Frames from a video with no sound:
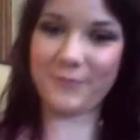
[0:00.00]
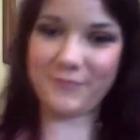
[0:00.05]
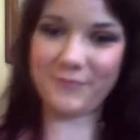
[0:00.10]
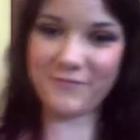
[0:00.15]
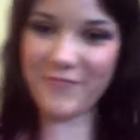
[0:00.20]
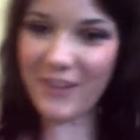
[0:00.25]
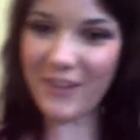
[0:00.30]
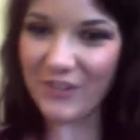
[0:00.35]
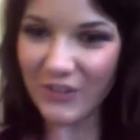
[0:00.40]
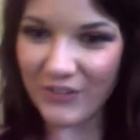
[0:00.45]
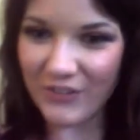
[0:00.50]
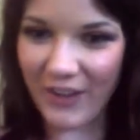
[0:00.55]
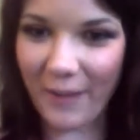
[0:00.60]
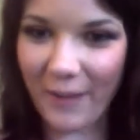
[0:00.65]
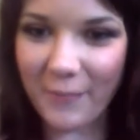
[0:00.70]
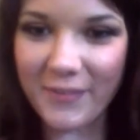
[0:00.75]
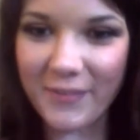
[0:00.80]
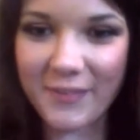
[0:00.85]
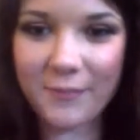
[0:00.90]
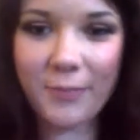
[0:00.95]
facial
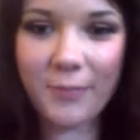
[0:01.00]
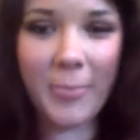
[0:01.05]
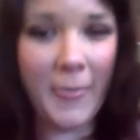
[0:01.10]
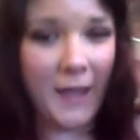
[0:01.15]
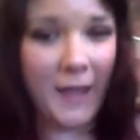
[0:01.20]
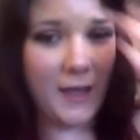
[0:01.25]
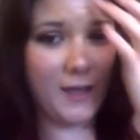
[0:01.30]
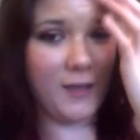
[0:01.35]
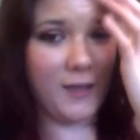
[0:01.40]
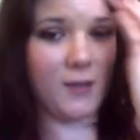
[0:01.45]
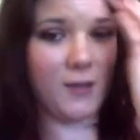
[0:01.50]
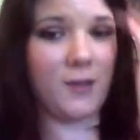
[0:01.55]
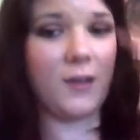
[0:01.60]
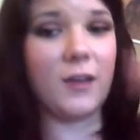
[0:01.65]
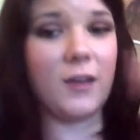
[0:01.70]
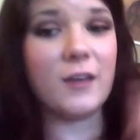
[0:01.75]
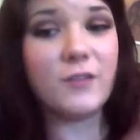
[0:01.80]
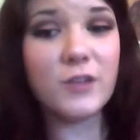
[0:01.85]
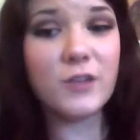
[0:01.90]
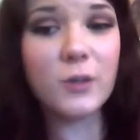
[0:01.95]
shapes.
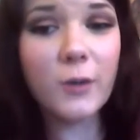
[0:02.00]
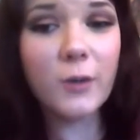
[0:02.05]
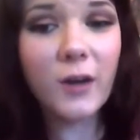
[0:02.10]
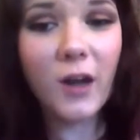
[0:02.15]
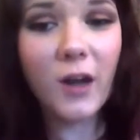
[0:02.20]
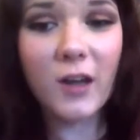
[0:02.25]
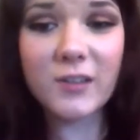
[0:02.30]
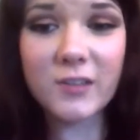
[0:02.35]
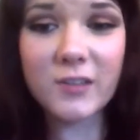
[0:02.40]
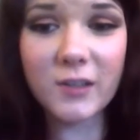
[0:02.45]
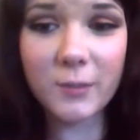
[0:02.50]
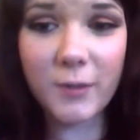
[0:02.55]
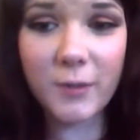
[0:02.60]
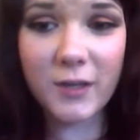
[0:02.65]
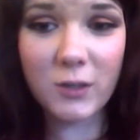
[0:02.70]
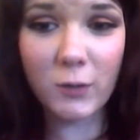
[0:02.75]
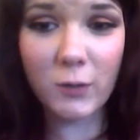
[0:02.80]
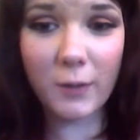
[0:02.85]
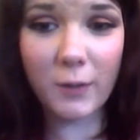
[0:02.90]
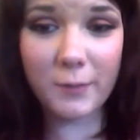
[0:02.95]
If you are awesome and
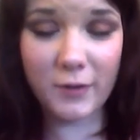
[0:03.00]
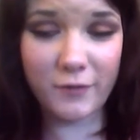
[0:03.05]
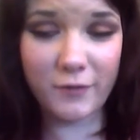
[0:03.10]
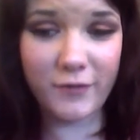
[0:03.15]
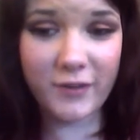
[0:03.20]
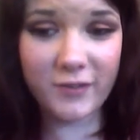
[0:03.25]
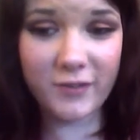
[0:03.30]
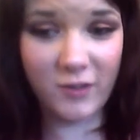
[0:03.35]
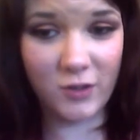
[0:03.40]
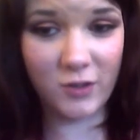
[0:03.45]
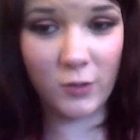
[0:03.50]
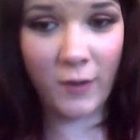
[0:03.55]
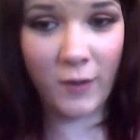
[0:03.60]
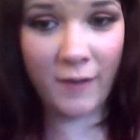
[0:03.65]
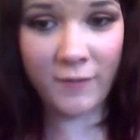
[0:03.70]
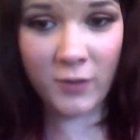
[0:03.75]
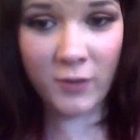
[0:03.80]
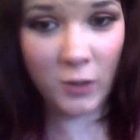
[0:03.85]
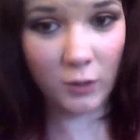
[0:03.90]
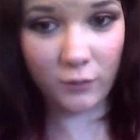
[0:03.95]
you are perfect and you have
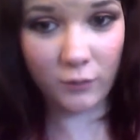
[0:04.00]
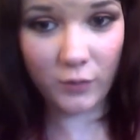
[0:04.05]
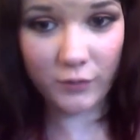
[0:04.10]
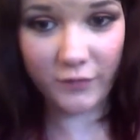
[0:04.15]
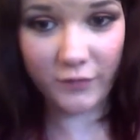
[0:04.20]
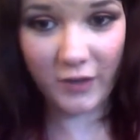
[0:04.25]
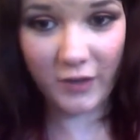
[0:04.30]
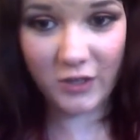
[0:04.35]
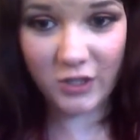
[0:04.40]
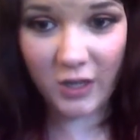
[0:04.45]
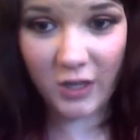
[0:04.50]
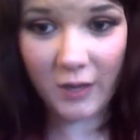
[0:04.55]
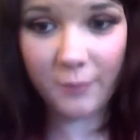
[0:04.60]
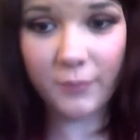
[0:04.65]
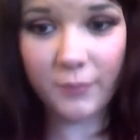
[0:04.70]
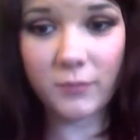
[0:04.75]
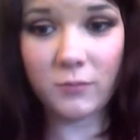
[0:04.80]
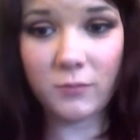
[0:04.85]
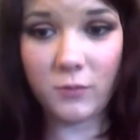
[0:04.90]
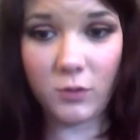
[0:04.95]
an oval face shape,
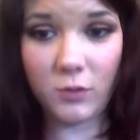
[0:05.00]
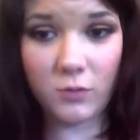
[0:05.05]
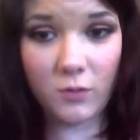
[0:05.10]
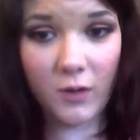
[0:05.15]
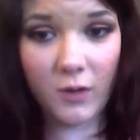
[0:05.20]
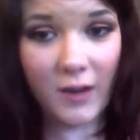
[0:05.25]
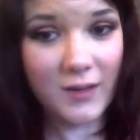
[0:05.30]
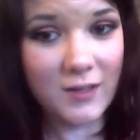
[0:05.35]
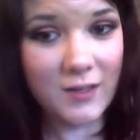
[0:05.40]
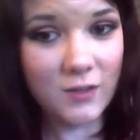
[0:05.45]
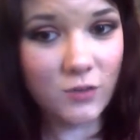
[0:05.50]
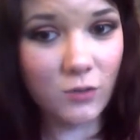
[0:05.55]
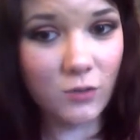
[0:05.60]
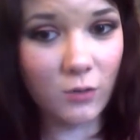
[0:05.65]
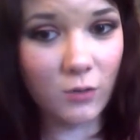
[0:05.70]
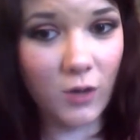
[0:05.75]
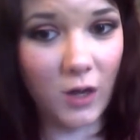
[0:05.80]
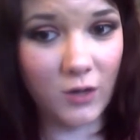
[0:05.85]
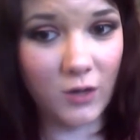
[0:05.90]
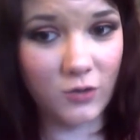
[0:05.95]
you do not need to
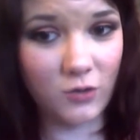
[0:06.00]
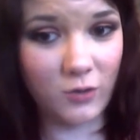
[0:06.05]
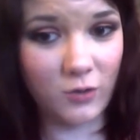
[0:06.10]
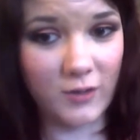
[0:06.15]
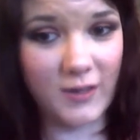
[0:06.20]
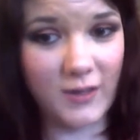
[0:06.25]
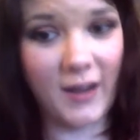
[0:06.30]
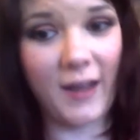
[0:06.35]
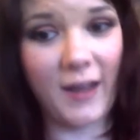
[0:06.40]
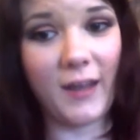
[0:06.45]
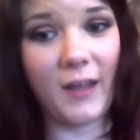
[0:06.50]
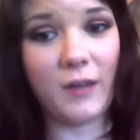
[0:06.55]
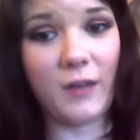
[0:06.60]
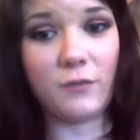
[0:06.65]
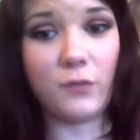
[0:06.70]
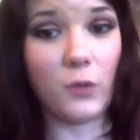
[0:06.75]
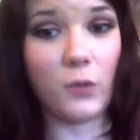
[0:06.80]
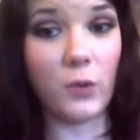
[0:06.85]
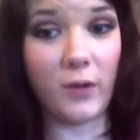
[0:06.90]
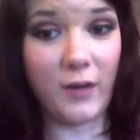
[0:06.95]
contour and highlight
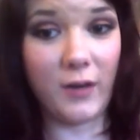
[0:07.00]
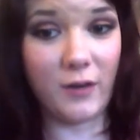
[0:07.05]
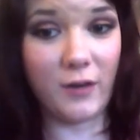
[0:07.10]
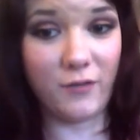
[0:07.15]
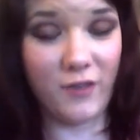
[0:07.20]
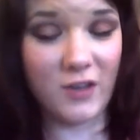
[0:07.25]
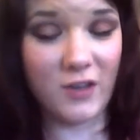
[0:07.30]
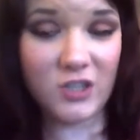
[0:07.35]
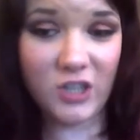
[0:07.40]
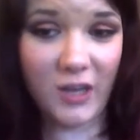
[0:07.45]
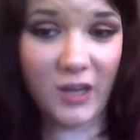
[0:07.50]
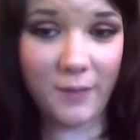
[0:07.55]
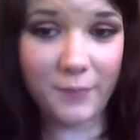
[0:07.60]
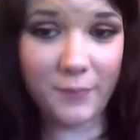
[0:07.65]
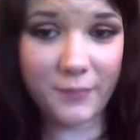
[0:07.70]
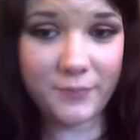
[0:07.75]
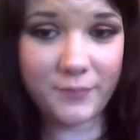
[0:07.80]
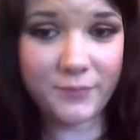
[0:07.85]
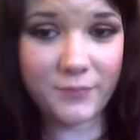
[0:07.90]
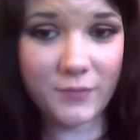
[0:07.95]
for your face shape,
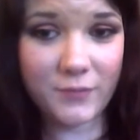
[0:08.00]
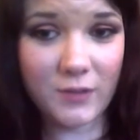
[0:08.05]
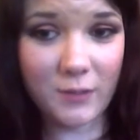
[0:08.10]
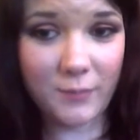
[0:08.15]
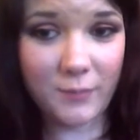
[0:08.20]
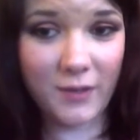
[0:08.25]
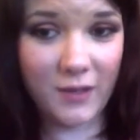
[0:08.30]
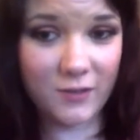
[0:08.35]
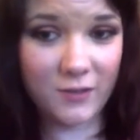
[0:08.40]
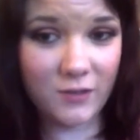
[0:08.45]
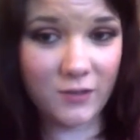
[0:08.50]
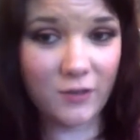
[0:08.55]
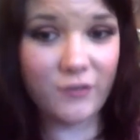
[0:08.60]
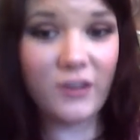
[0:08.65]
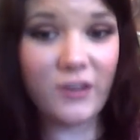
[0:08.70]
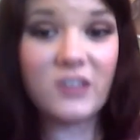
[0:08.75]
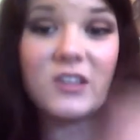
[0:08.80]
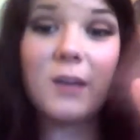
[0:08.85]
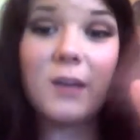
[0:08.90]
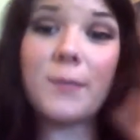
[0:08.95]
because your
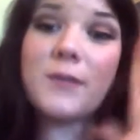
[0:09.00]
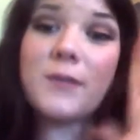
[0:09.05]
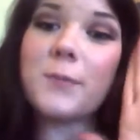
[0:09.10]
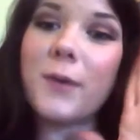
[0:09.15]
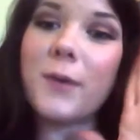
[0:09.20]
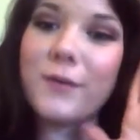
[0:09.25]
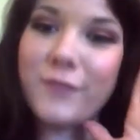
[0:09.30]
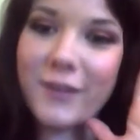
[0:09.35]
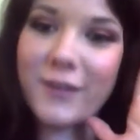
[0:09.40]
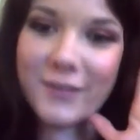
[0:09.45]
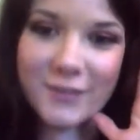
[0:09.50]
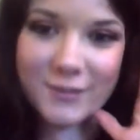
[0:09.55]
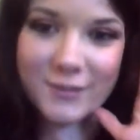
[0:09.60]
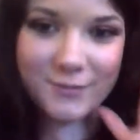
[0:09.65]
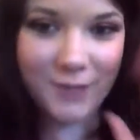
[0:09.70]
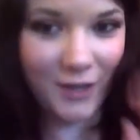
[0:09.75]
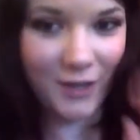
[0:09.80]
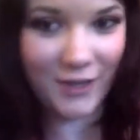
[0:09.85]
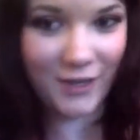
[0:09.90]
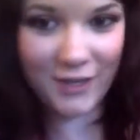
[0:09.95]
face shape is perfect.
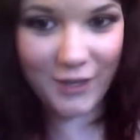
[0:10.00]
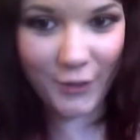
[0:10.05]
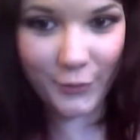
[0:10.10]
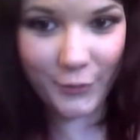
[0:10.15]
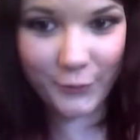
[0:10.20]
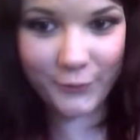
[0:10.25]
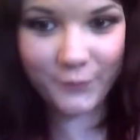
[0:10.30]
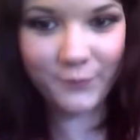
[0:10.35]
Lucky you.